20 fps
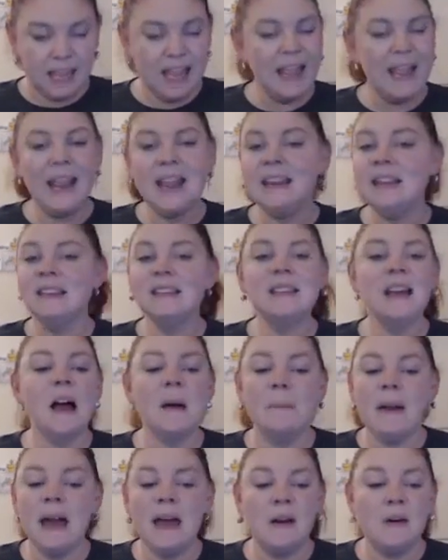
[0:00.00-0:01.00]
It does
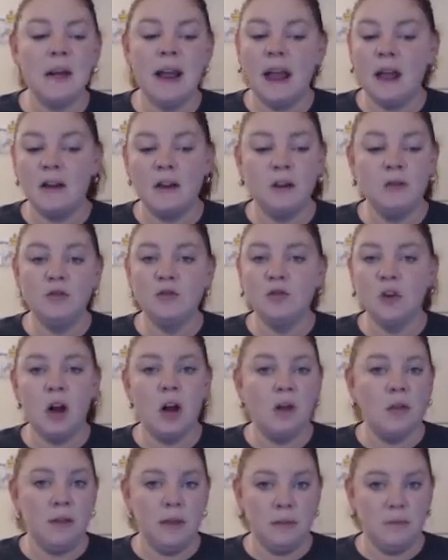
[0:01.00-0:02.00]
not matter how you
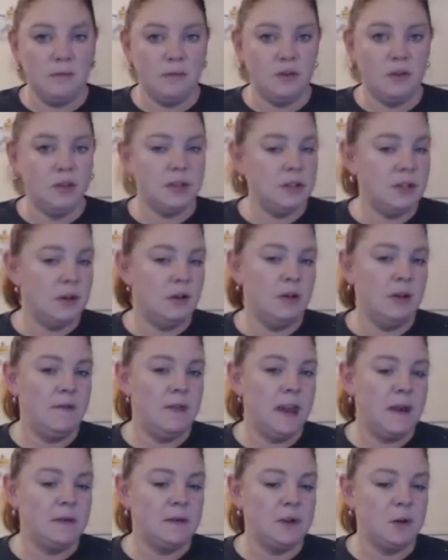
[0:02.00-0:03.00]
draw them, just so if
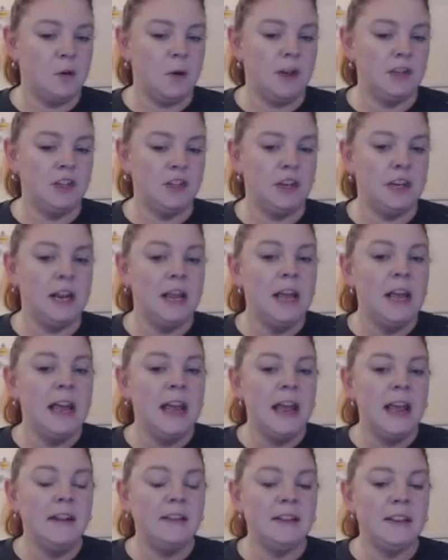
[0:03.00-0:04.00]
that was a question.
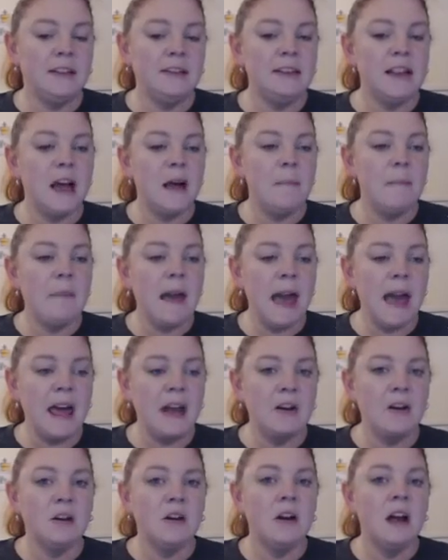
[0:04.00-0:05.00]
It does not
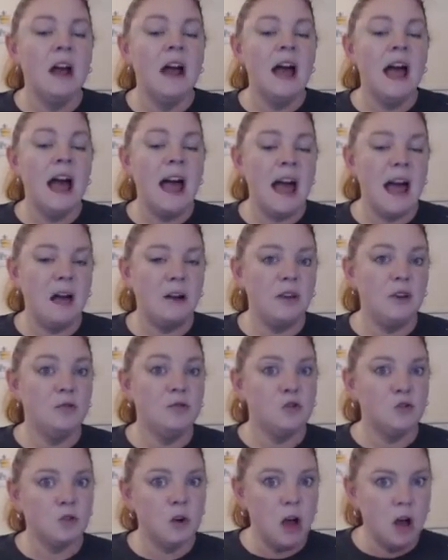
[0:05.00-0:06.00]
matter how
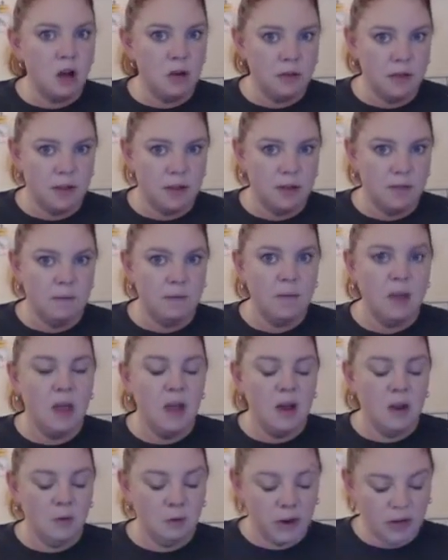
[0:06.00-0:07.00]
you draw them.
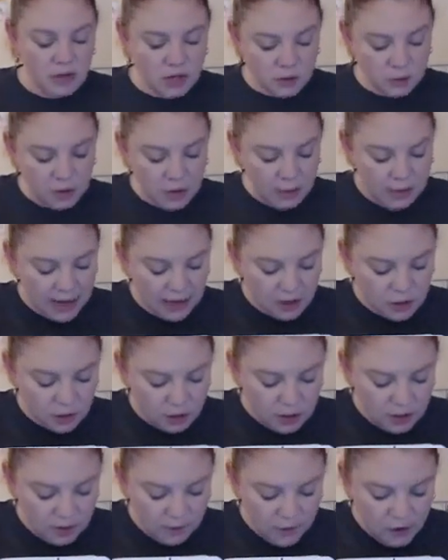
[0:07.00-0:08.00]
We just want to make
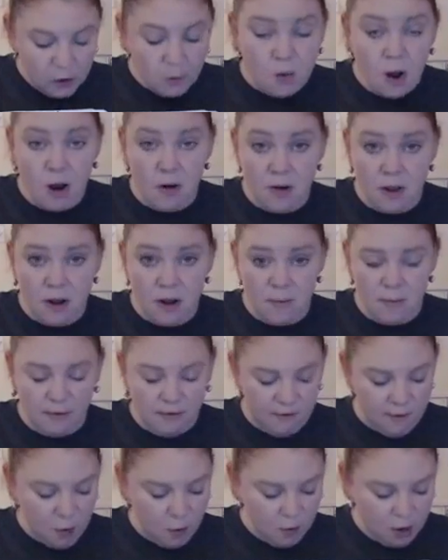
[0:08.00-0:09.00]
sure that if you wrote the number
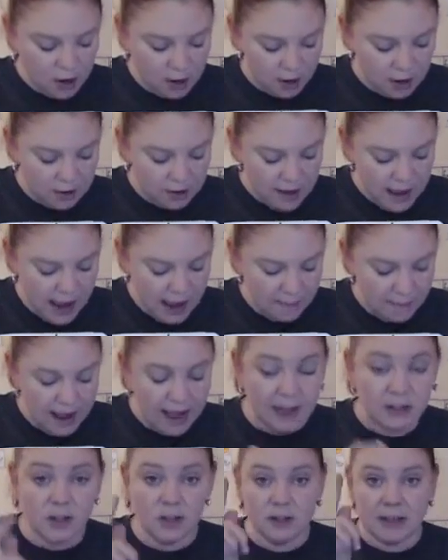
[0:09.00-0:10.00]
4, that
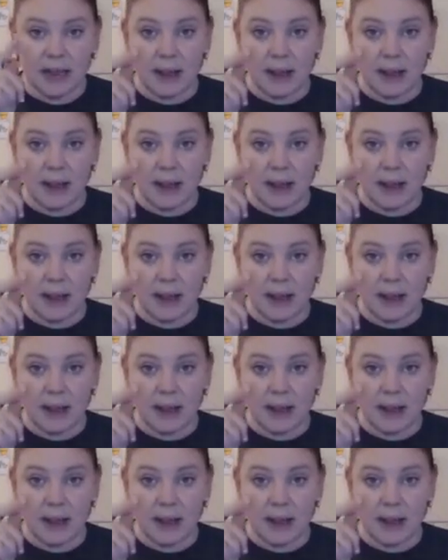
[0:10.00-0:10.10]
matches.